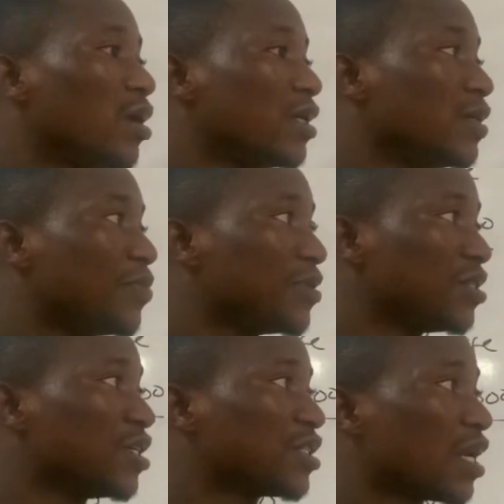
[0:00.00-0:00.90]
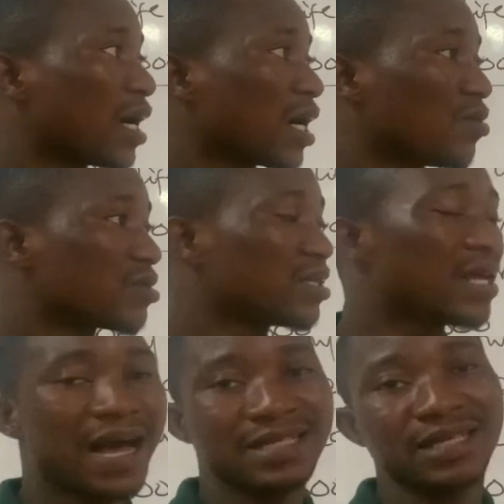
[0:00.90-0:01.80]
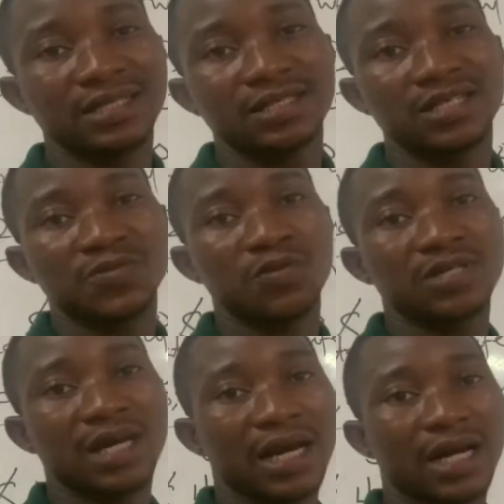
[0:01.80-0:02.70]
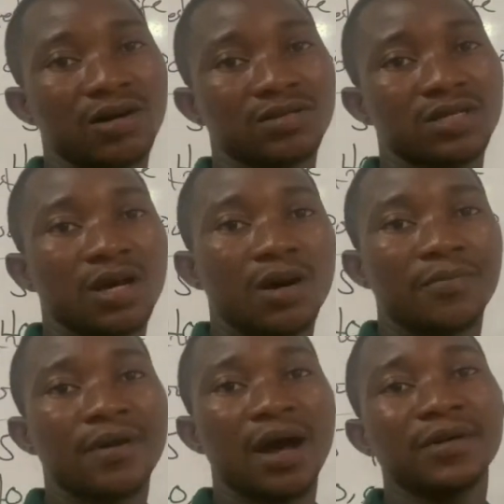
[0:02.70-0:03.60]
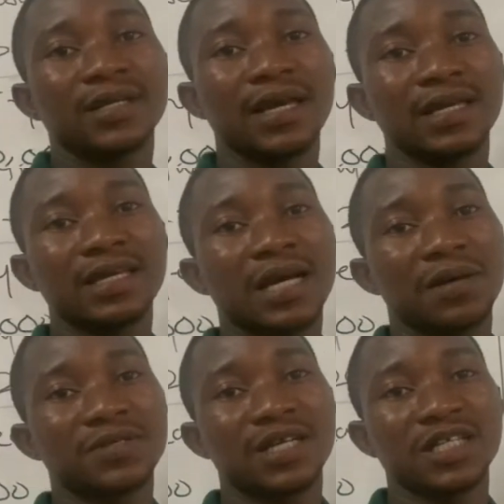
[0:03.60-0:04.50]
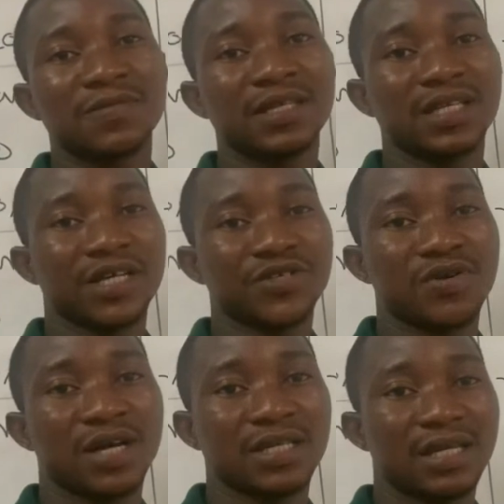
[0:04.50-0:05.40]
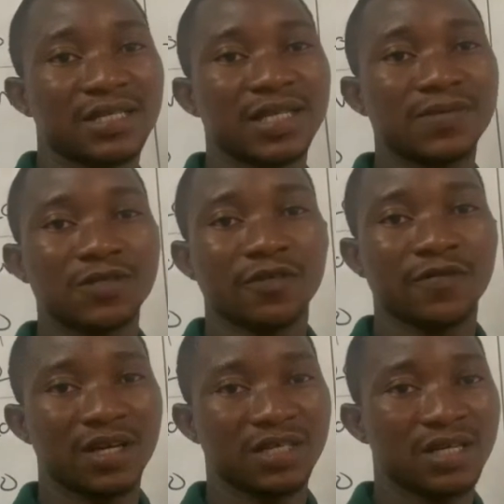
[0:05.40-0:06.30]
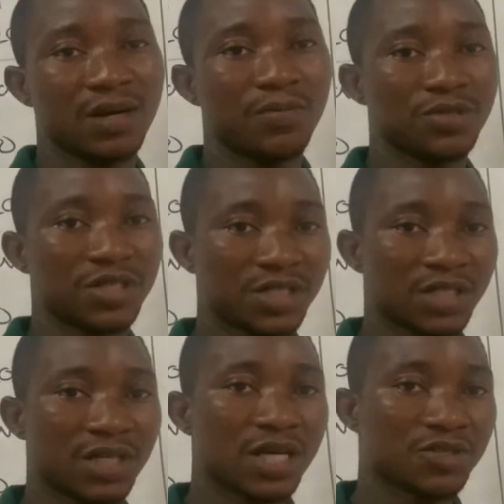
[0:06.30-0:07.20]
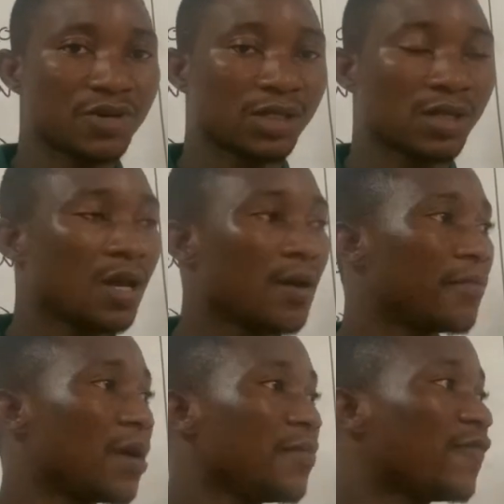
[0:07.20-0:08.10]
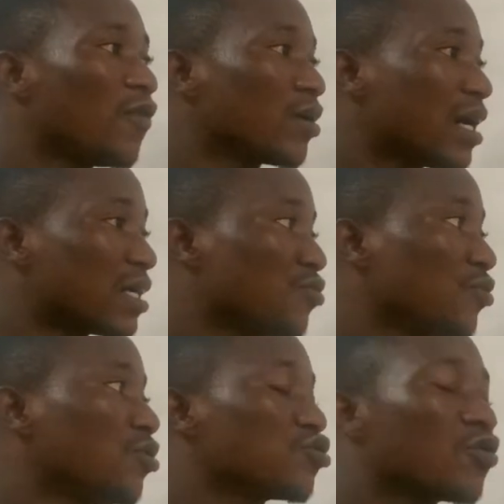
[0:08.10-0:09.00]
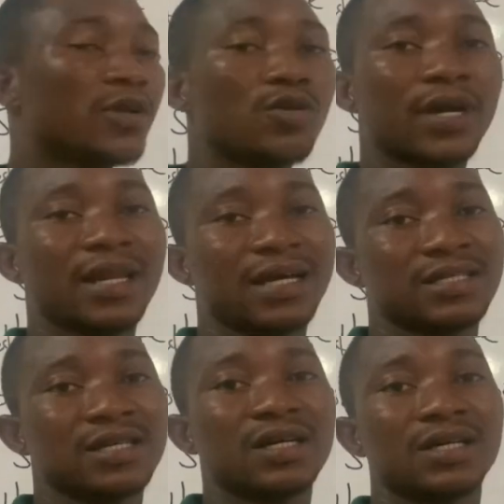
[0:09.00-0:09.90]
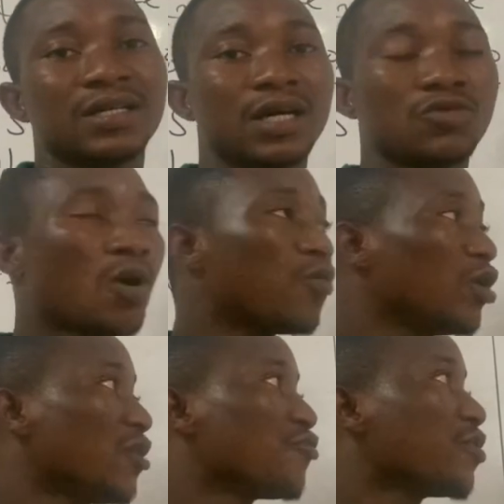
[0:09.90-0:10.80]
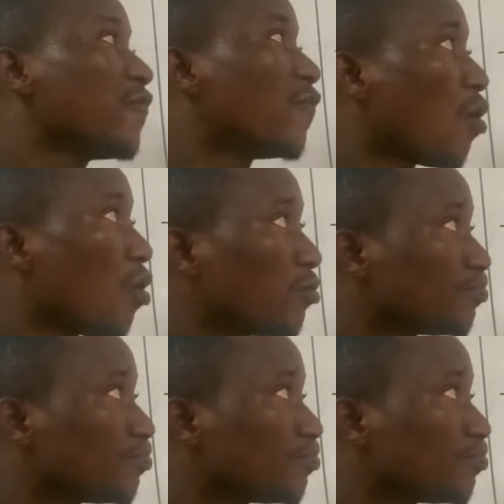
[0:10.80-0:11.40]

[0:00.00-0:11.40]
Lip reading: depreciation account, the asset disposal account, probably the income statement extract and statement of financial position extract. But before that, we'll also be looking at the double entry for